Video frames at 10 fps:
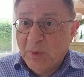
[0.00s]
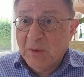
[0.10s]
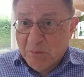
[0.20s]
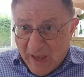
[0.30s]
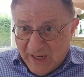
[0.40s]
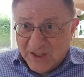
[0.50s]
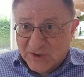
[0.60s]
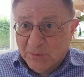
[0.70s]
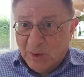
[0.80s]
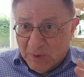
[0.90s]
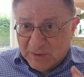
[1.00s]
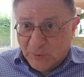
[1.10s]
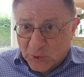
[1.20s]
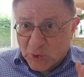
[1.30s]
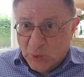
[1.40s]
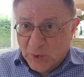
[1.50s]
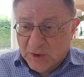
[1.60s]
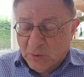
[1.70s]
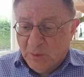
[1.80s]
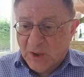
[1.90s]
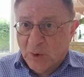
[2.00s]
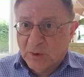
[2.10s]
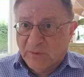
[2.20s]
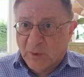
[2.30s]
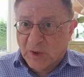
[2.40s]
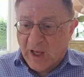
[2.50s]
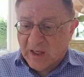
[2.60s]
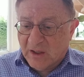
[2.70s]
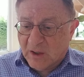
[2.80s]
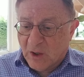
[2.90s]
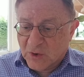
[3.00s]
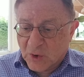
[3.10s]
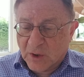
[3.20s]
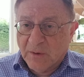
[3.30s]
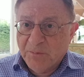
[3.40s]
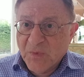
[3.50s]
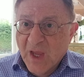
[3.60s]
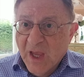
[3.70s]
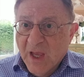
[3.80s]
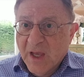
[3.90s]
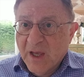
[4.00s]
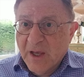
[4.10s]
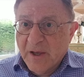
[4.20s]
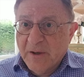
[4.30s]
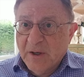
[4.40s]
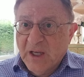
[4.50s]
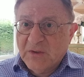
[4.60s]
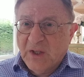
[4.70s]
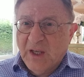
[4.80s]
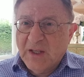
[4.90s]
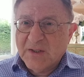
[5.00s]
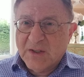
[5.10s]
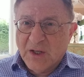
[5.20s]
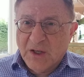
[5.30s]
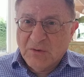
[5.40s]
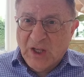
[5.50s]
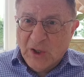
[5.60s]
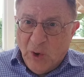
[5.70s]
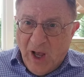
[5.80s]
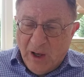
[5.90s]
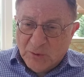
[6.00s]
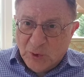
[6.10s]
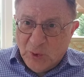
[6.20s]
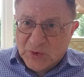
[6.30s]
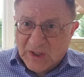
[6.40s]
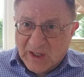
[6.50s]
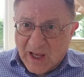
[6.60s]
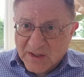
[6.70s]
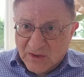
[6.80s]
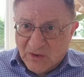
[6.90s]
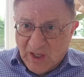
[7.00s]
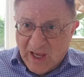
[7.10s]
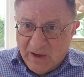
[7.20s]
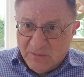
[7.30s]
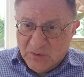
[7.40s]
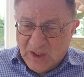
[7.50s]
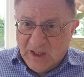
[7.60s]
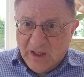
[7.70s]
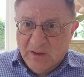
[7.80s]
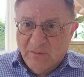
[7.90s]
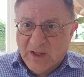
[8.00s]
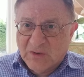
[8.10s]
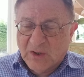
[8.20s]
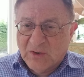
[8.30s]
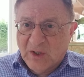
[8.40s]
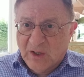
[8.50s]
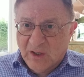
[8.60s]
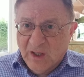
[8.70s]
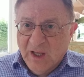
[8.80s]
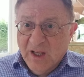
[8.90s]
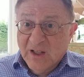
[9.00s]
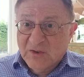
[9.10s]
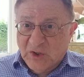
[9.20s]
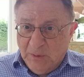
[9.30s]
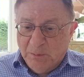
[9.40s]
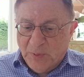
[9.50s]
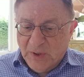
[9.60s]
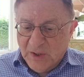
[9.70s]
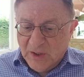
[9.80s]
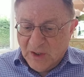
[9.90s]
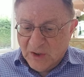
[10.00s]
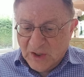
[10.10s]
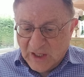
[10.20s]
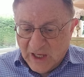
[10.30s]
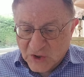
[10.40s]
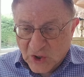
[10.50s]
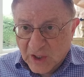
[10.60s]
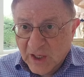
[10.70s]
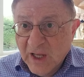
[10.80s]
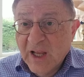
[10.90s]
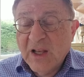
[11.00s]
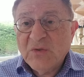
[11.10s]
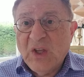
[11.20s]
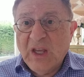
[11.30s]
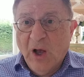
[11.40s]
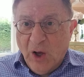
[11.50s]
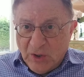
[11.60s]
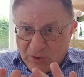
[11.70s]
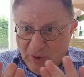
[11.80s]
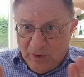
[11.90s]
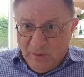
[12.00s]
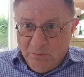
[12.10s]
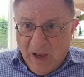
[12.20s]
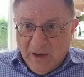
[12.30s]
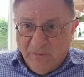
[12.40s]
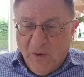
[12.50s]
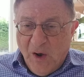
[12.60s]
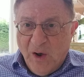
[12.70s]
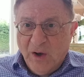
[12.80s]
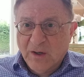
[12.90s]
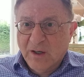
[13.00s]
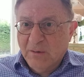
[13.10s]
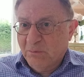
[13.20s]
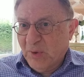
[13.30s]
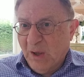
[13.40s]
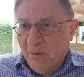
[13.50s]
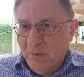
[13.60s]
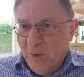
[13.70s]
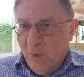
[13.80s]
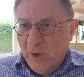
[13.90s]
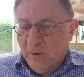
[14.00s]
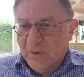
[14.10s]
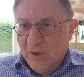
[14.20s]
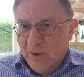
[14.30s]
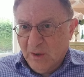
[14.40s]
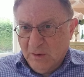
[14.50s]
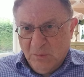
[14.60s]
palatable, but for sure it will be good for agriculture. It is they know how to utilize it. They invented the drip irrigation. They are by far probably one of the